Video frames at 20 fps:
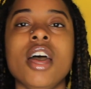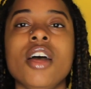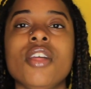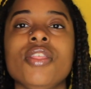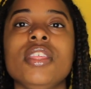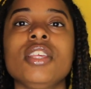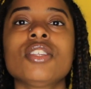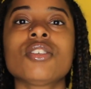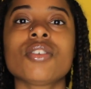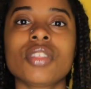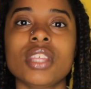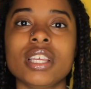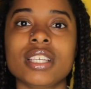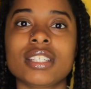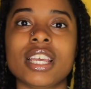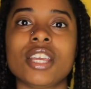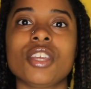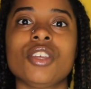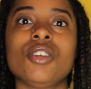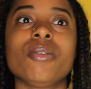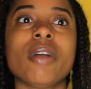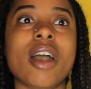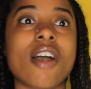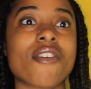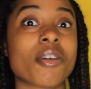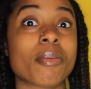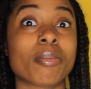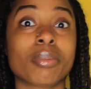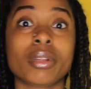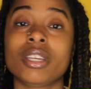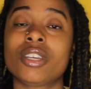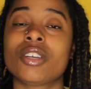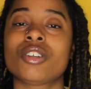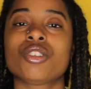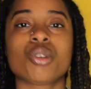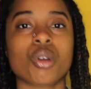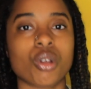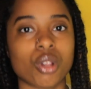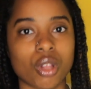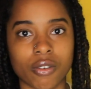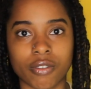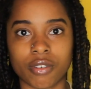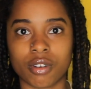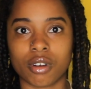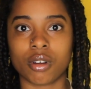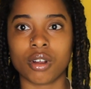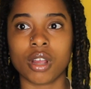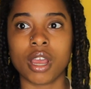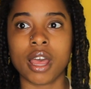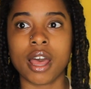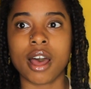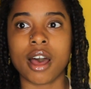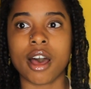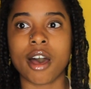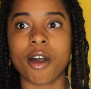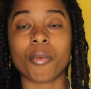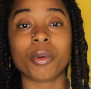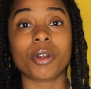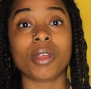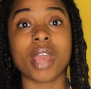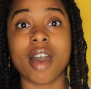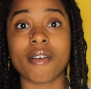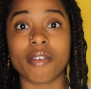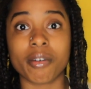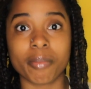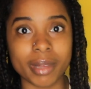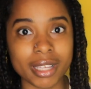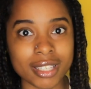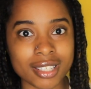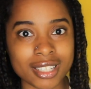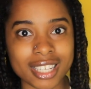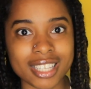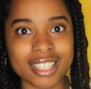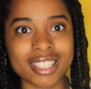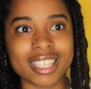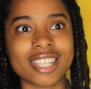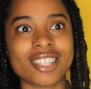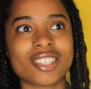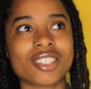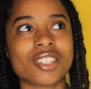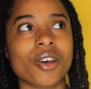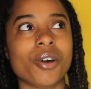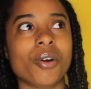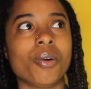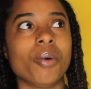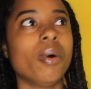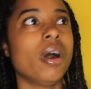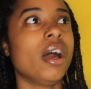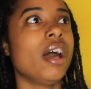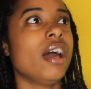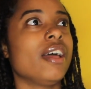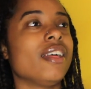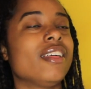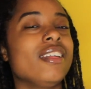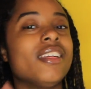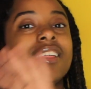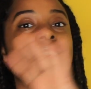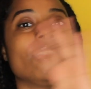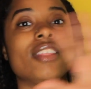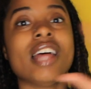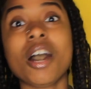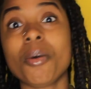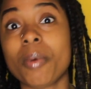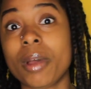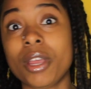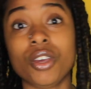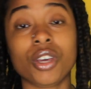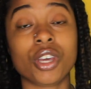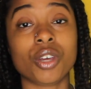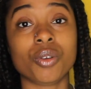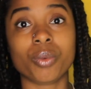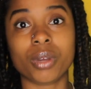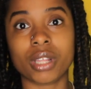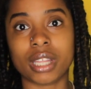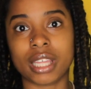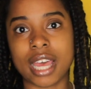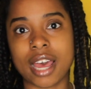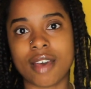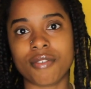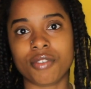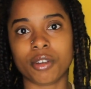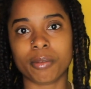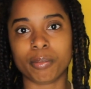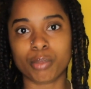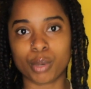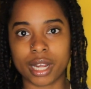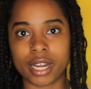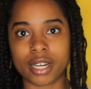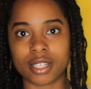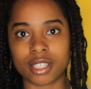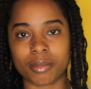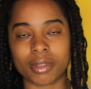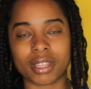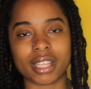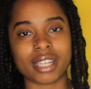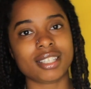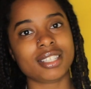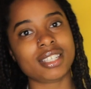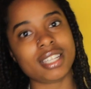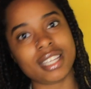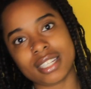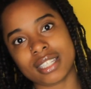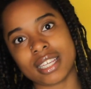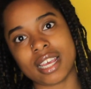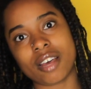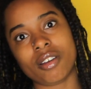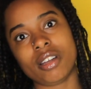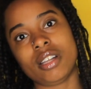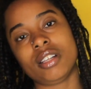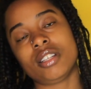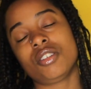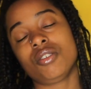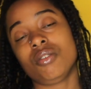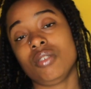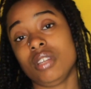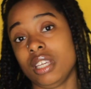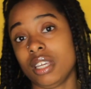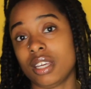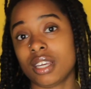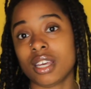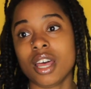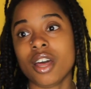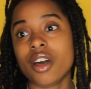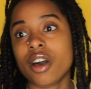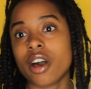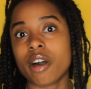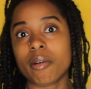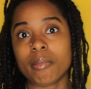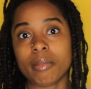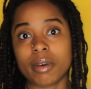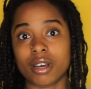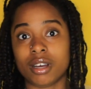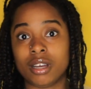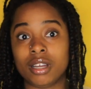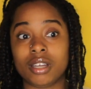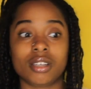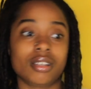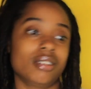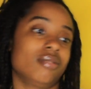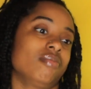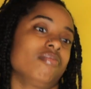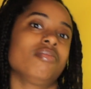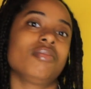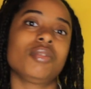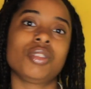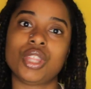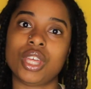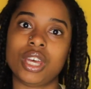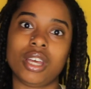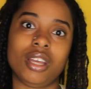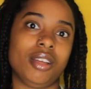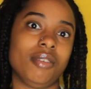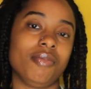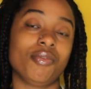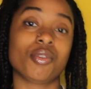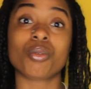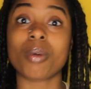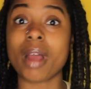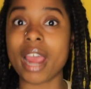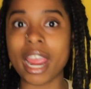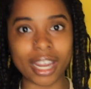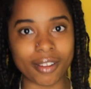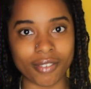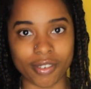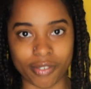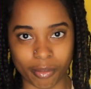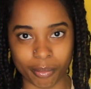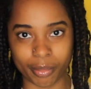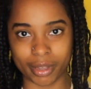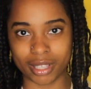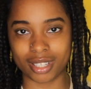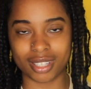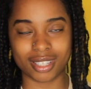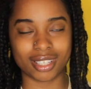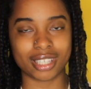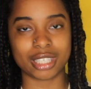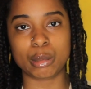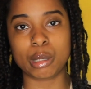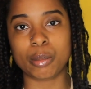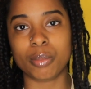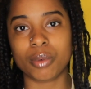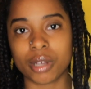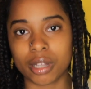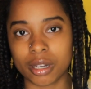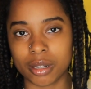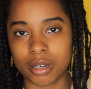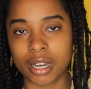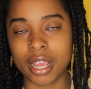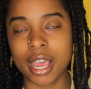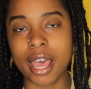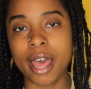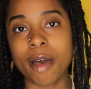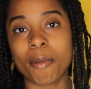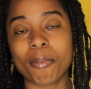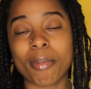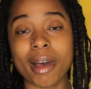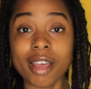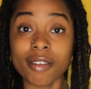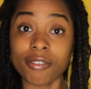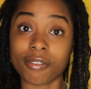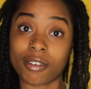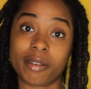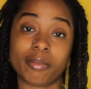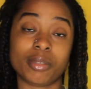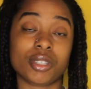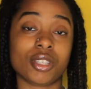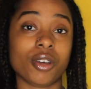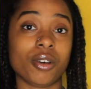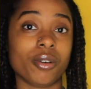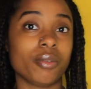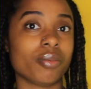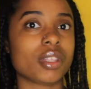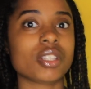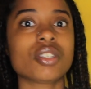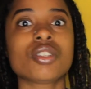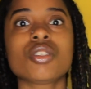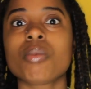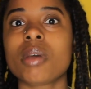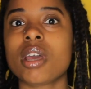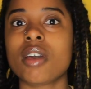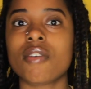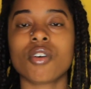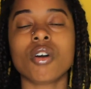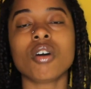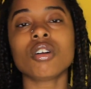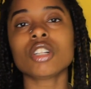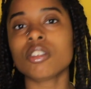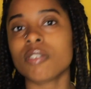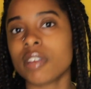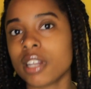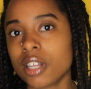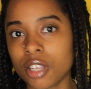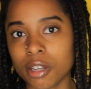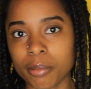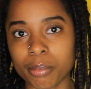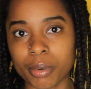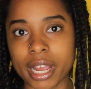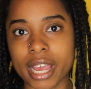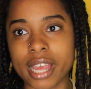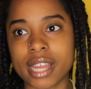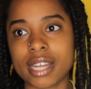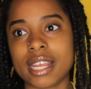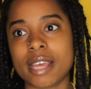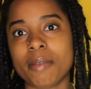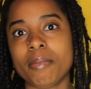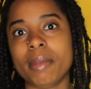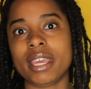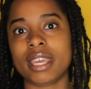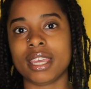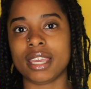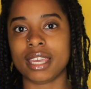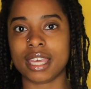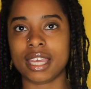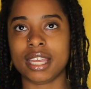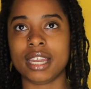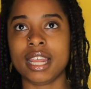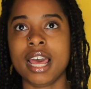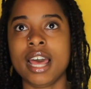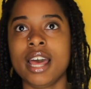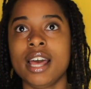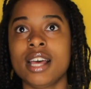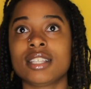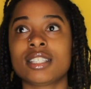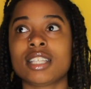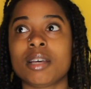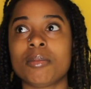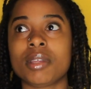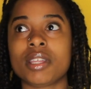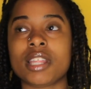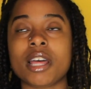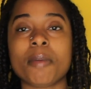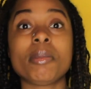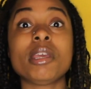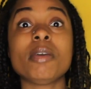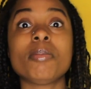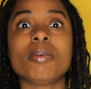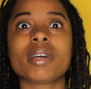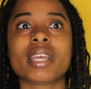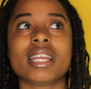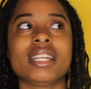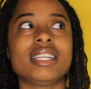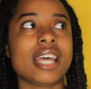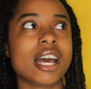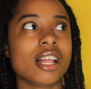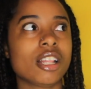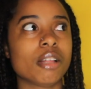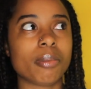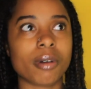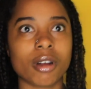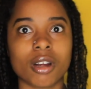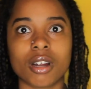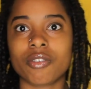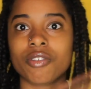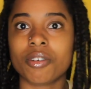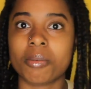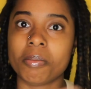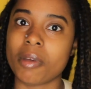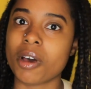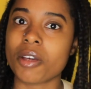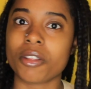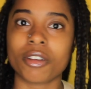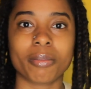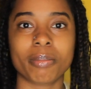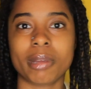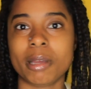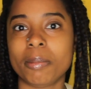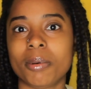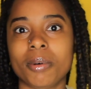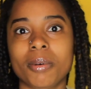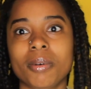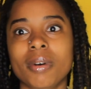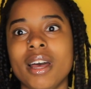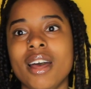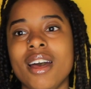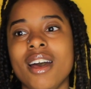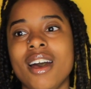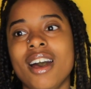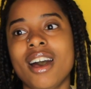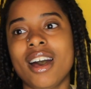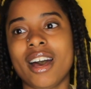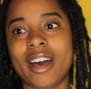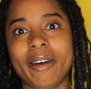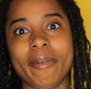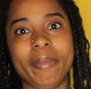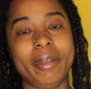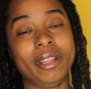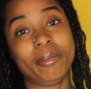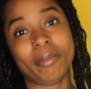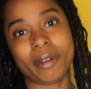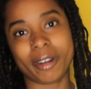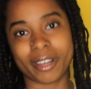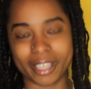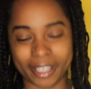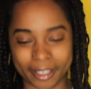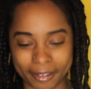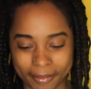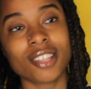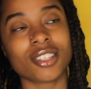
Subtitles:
These are things that you have complete control over when you have a business, and so that way you can really have your brand something that stands out and is unique among the variety of different businesses people can buy from. So this is a way of cultivating your brand and making it something that people can tell apart from other people in the market.